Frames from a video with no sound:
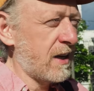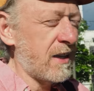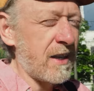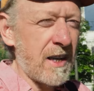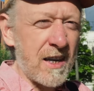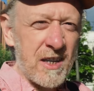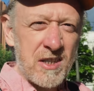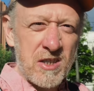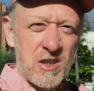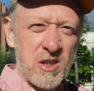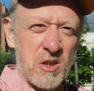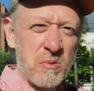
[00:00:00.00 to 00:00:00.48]

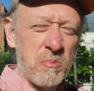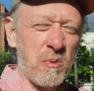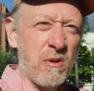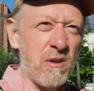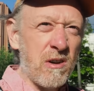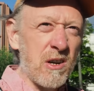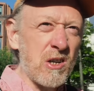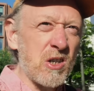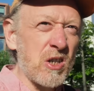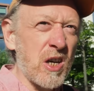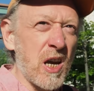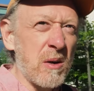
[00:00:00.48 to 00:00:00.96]
That's the
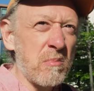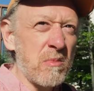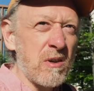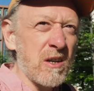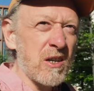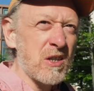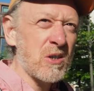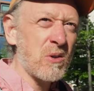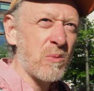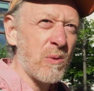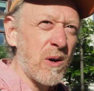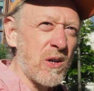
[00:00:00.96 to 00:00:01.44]
spirit, Jamie,
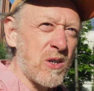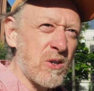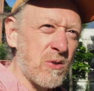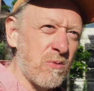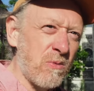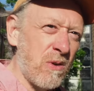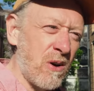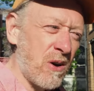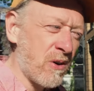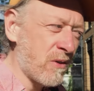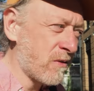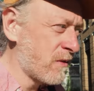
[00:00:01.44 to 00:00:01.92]
that's the way to
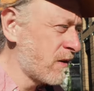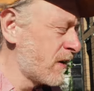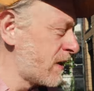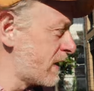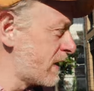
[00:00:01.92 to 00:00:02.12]
roll.